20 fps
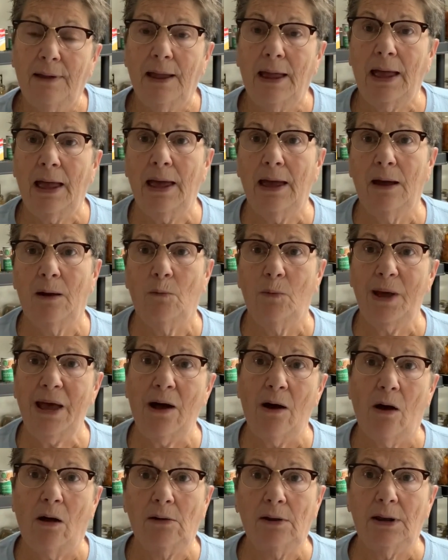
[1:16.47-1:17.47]
and we
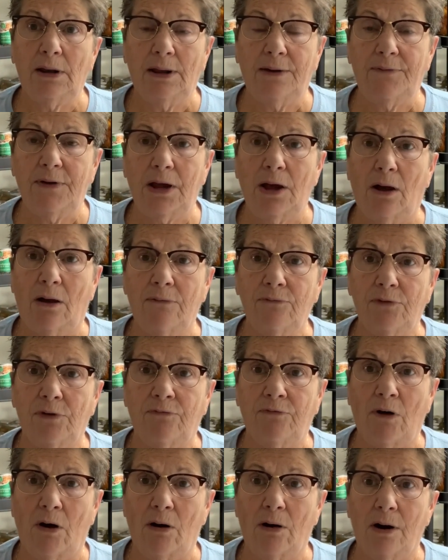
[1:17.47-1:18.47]
call it living off a
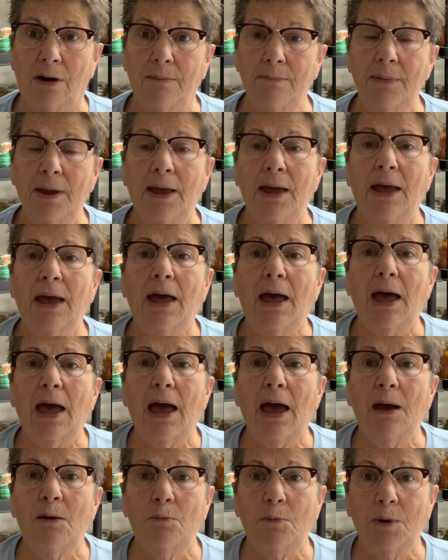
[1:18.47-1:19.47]
farm.
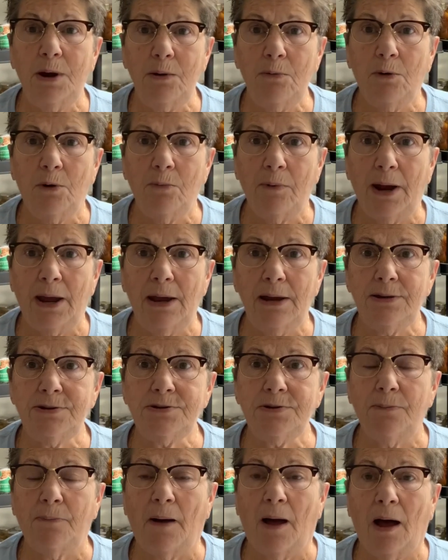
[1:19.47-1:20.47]
And we were
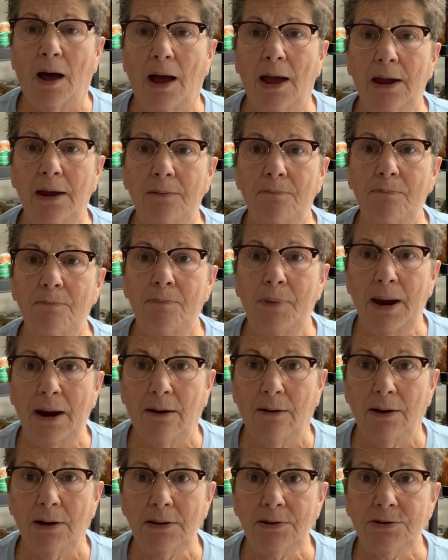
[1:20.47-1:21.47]
raised by
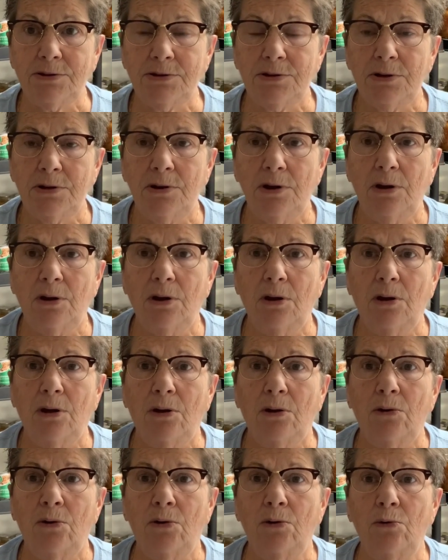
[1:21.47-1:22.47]
parents
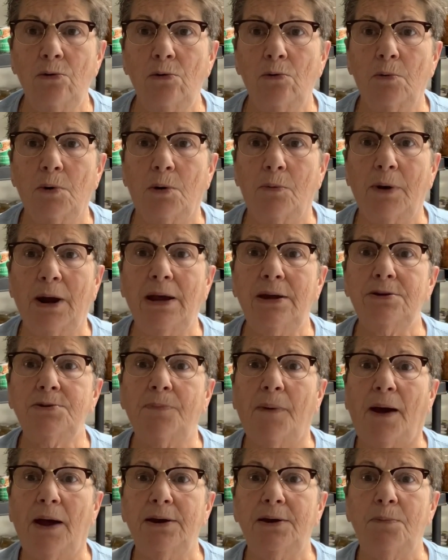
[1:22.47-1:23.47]
who were raised
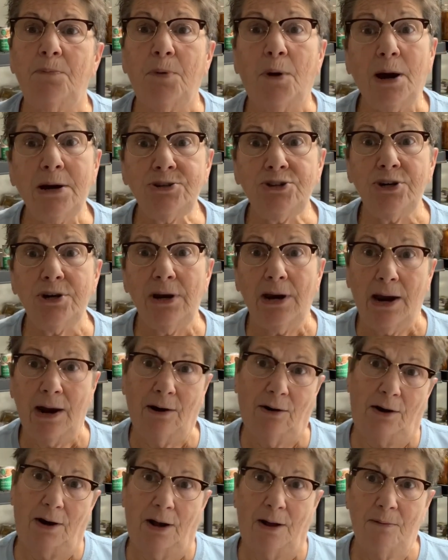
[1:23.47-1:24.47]
by Depression
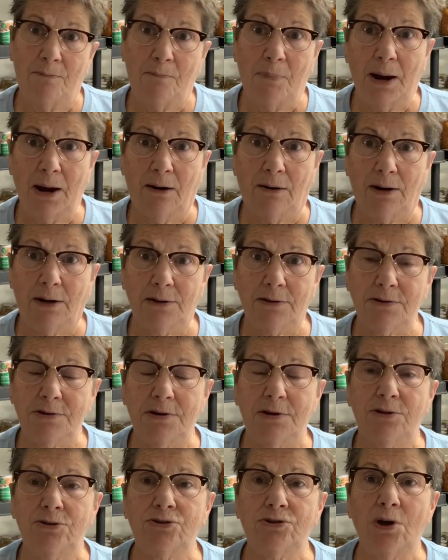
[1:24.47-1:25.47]
era parents.
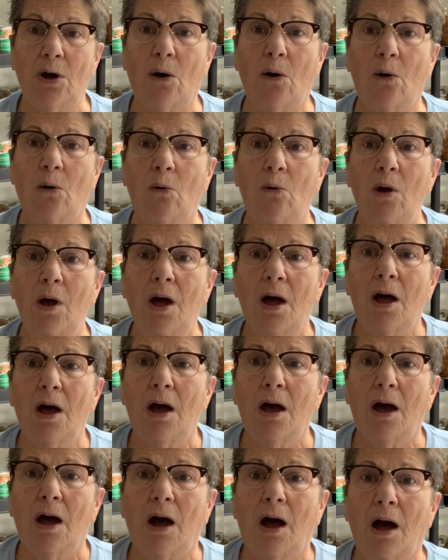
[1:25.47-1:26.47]
So
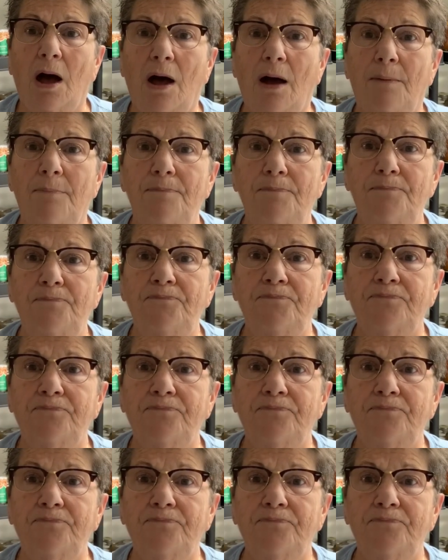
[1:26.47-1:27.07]
um,